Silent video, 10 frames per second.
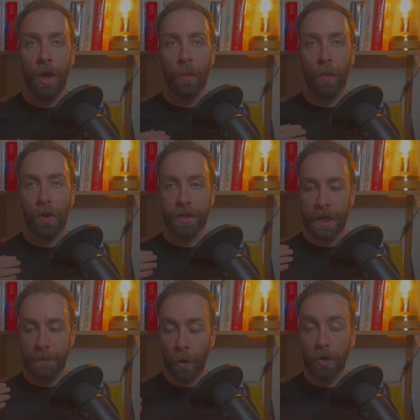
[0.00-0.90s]
What
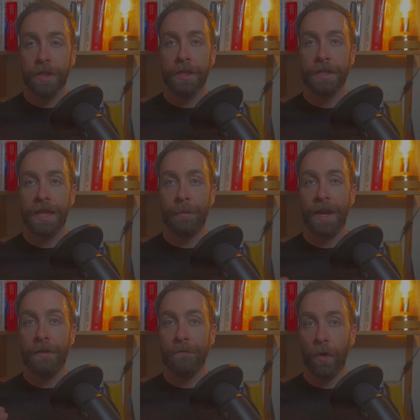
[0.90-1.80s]
emotions am I
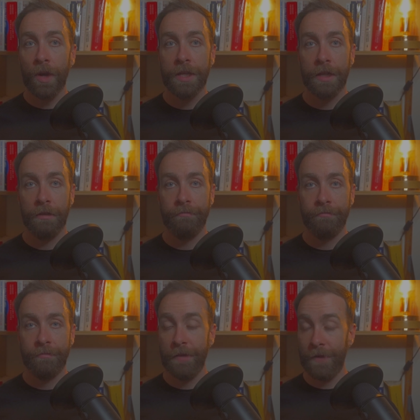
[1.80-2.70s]
avoiding,
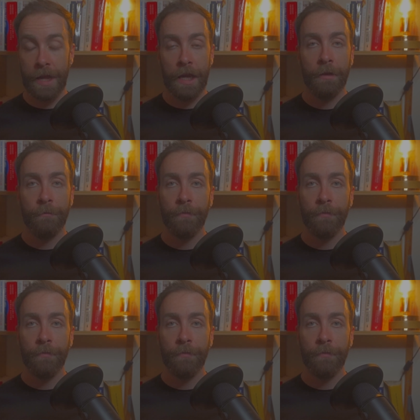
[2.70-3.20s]
if any?